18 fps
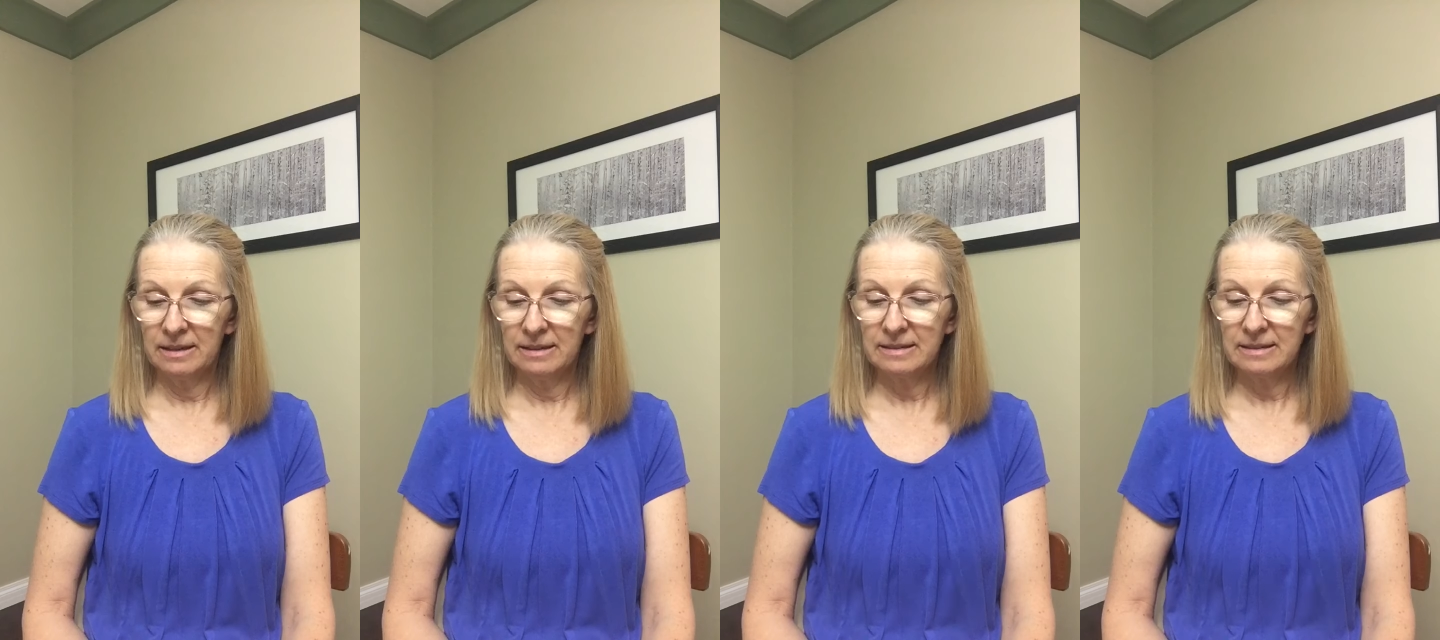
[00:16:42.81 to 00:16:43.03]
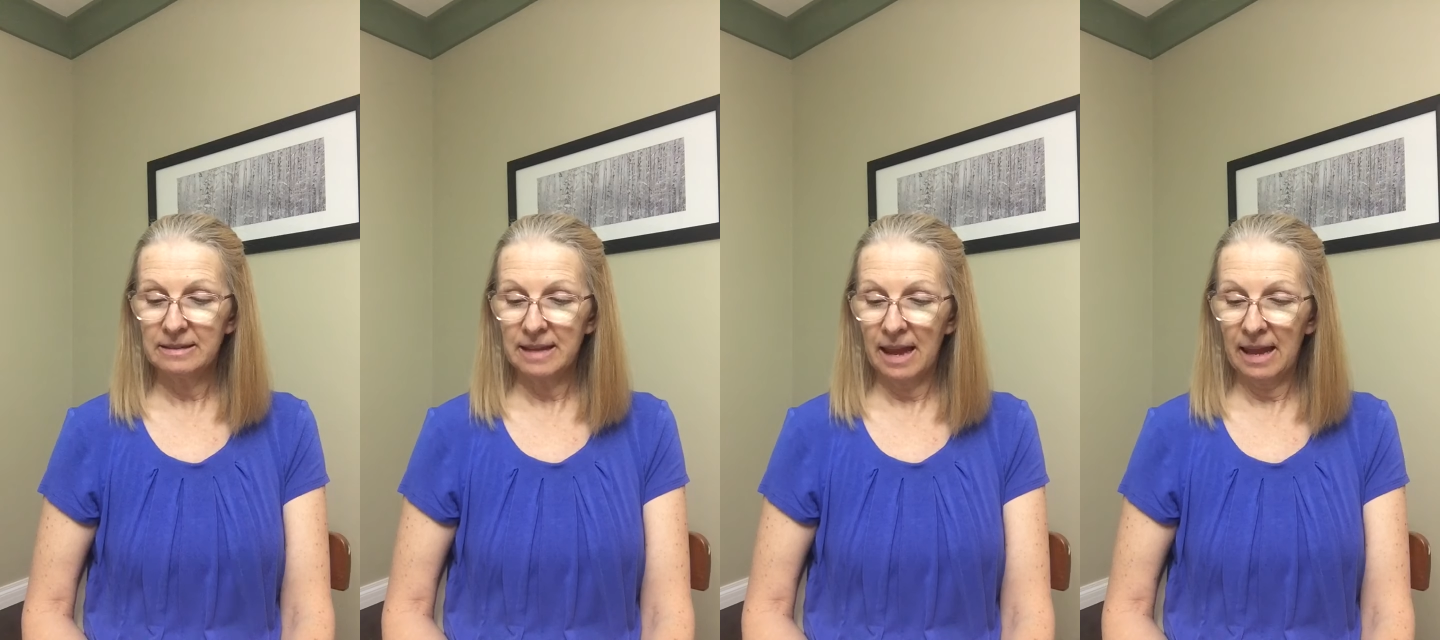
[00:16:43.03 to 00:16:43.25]

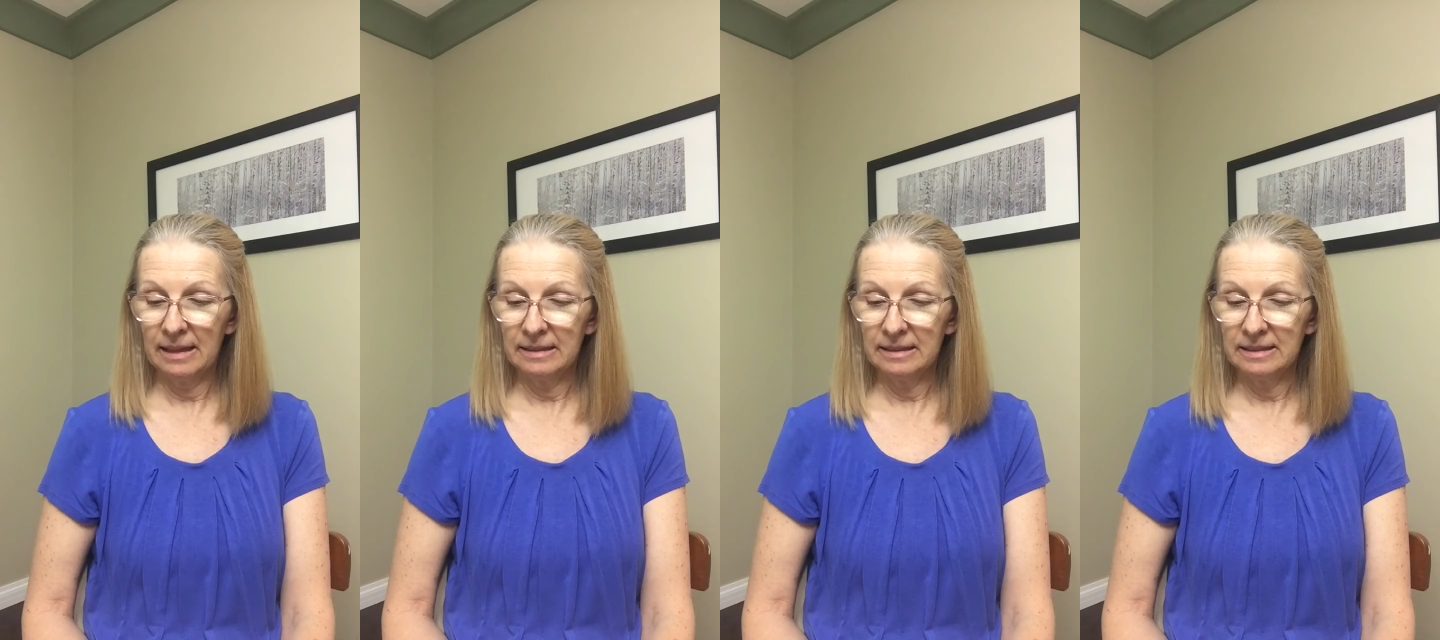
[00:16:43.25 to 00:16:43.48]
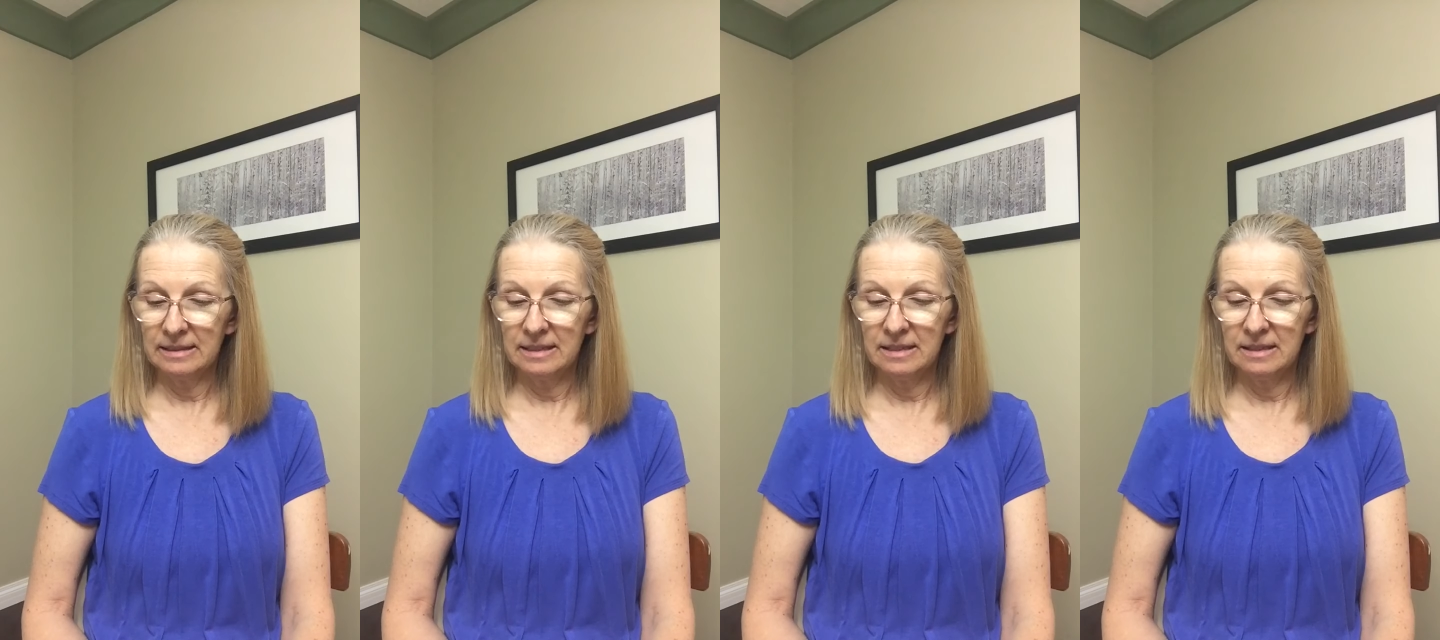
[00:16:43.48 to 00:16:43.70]

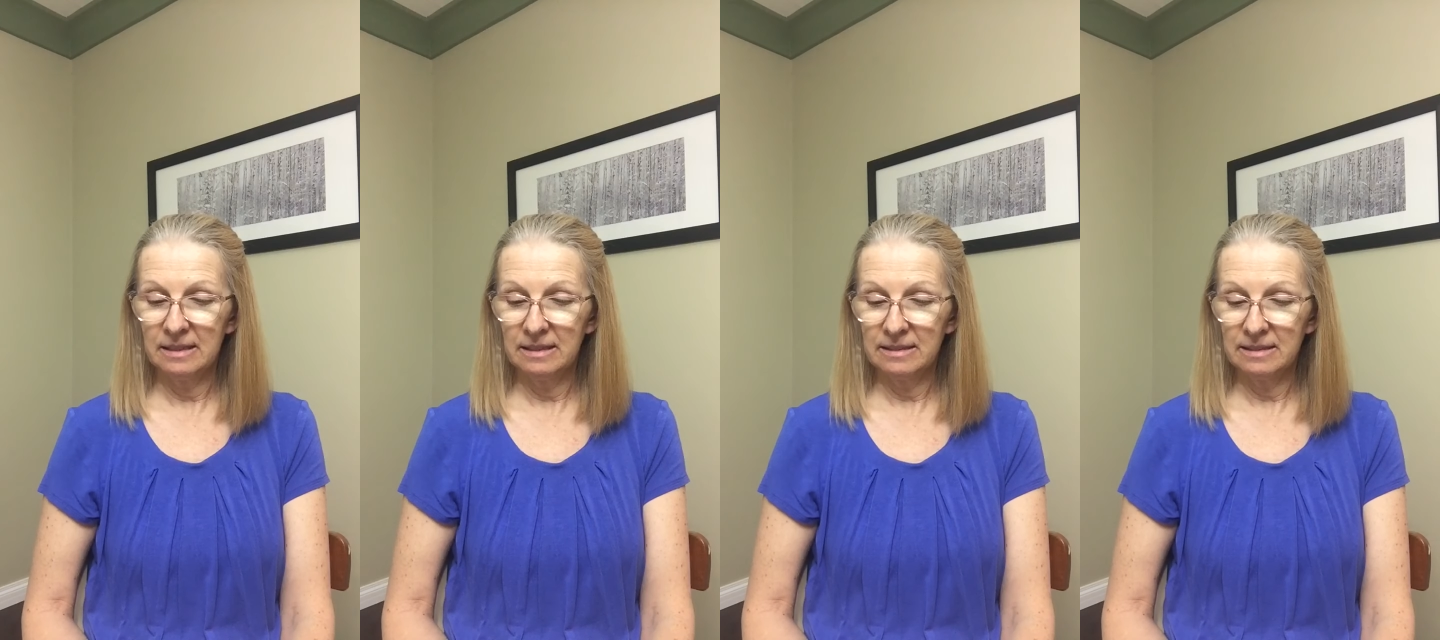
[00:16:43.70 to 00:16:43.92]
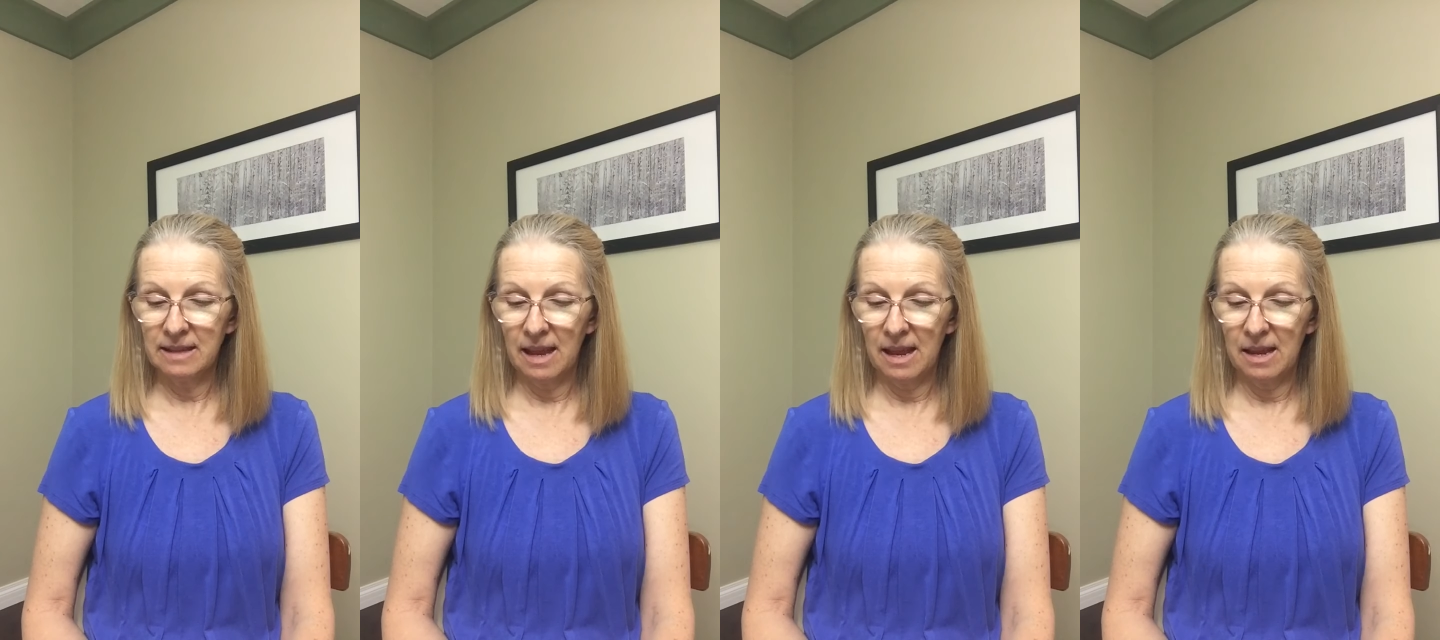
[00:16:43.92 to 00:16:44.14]
Stanley did the
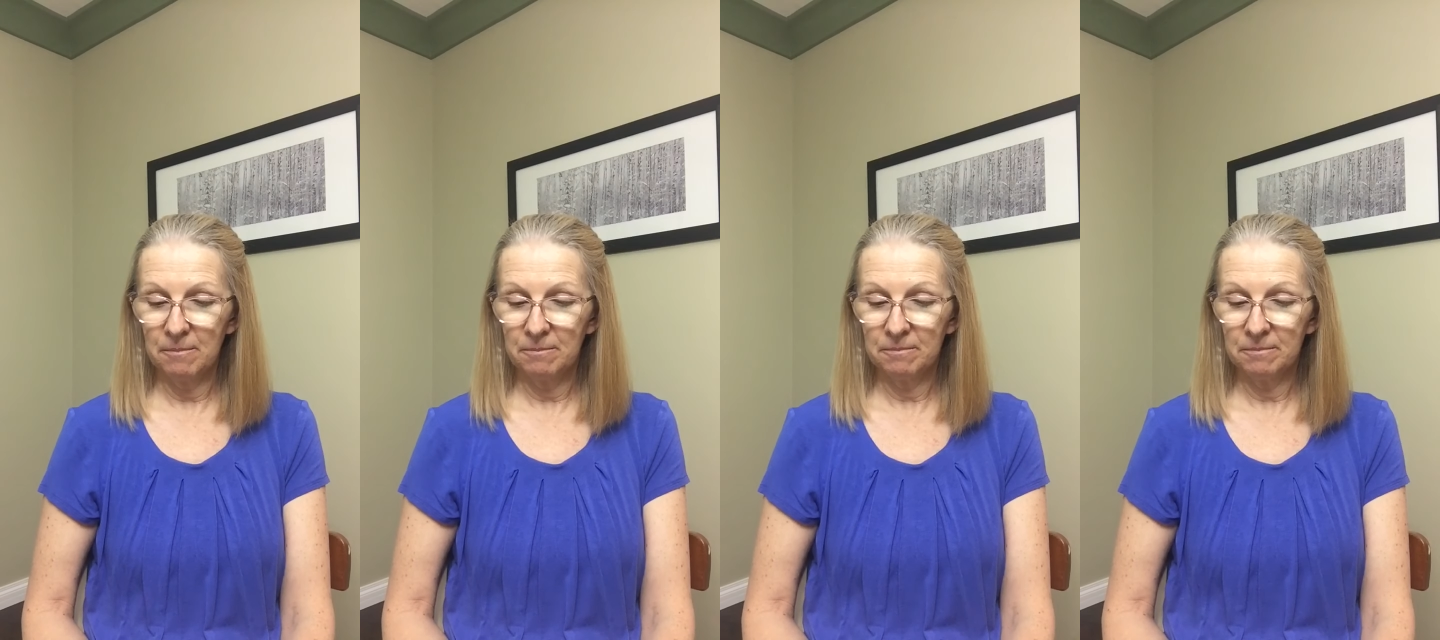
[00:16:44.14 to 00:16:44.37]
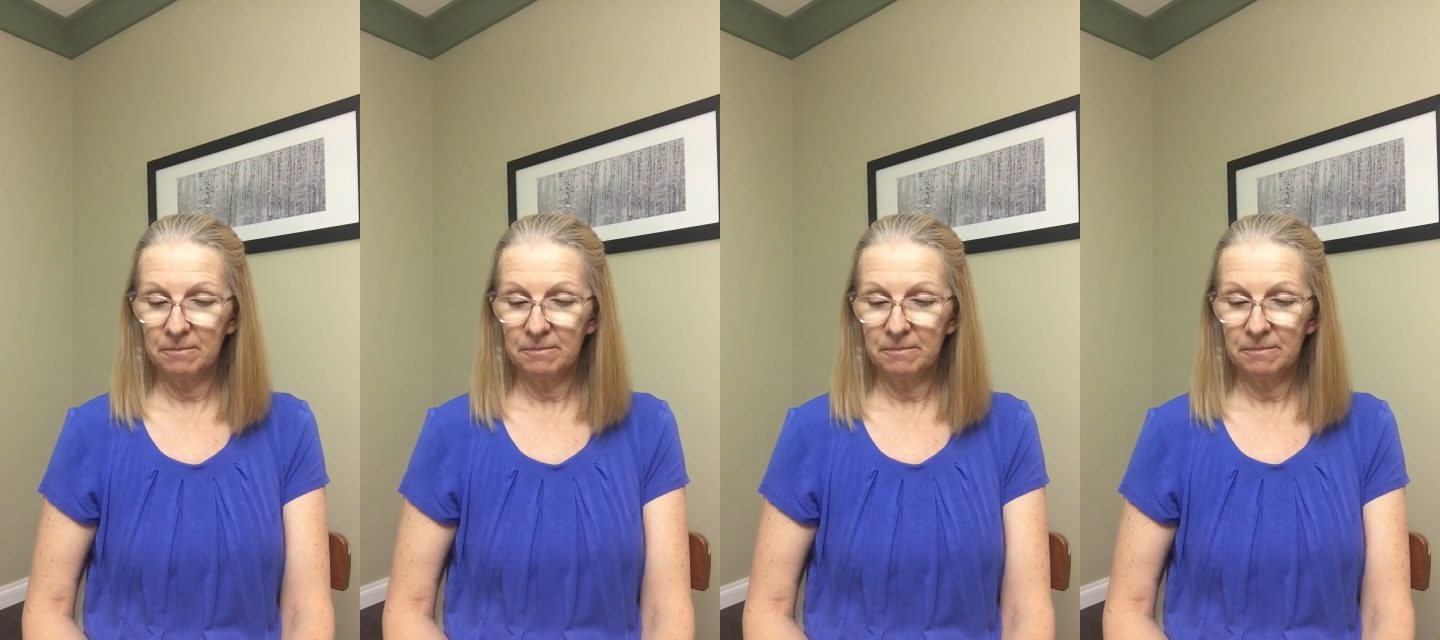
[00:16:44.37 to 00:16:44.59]

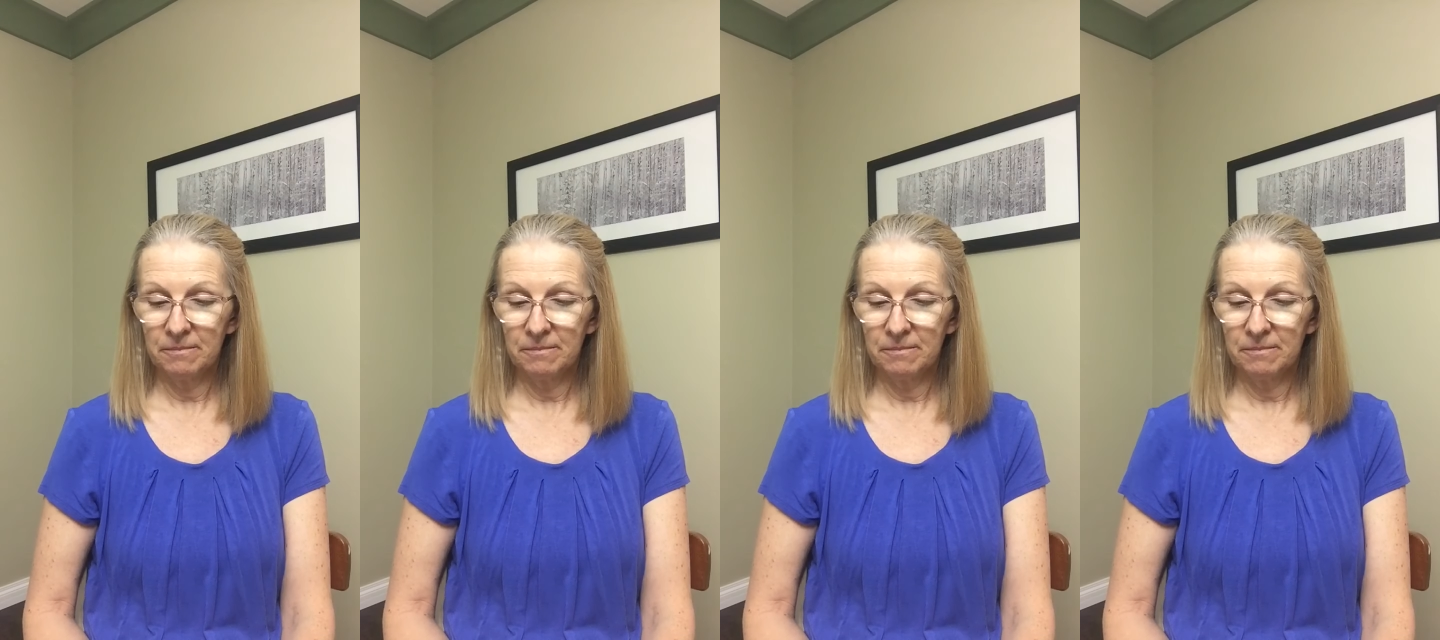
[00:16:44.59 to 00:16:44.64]
same.